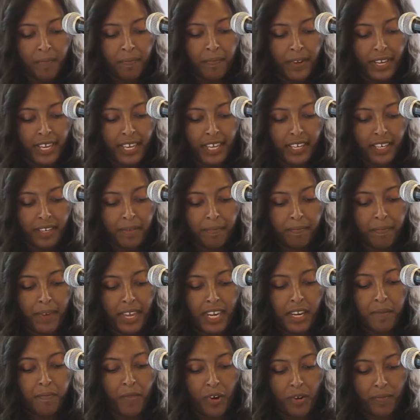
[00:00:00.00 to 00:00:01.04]
but
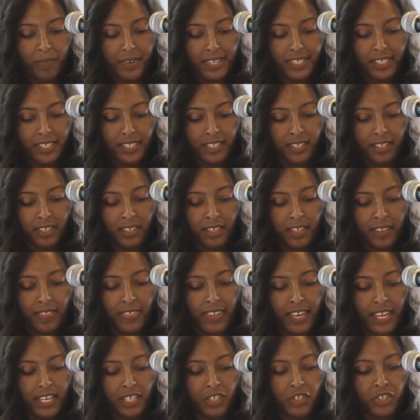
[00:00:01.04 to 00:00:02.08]
many moments
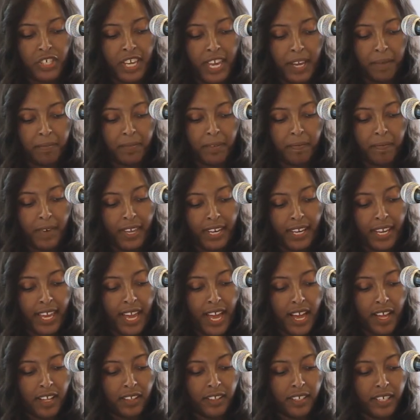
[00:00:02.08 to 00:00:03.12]
that have shaped
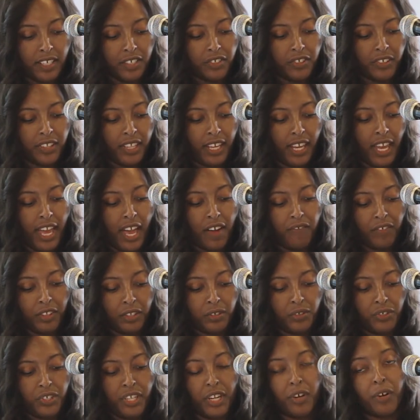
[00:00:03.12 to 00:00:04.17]
Medi-Cal into the
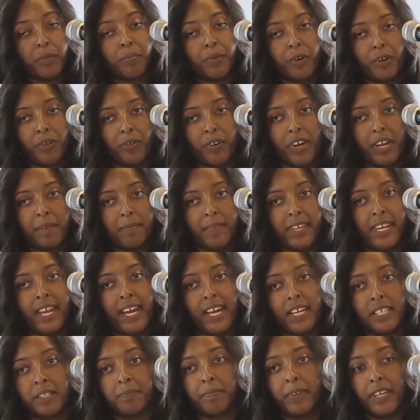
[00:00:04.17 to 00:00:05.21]
evolutionary program it
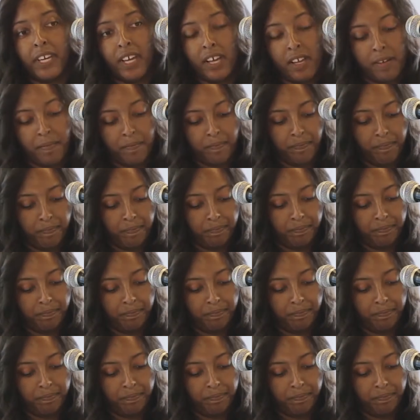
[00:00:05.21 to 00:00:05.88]
has become.